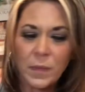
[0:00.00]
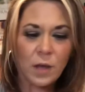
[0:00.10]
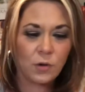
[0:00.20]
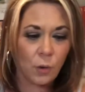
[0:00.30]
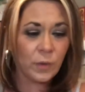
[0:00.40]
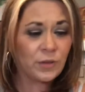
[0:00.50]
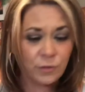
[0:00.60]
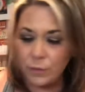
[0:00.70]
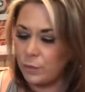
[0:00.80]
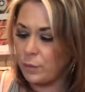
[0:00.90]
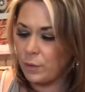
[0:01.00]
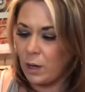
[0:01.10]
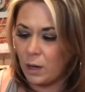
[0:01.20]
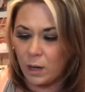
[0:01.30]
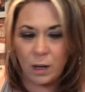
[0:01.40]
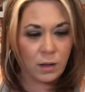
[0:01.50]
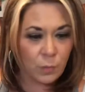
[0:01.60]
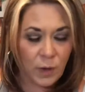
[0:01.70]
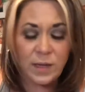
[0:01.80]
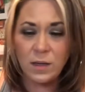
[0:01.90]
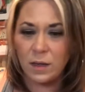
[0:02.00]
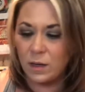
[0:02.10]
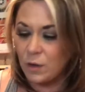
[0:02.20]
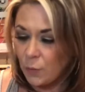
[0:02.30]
going through an awakening,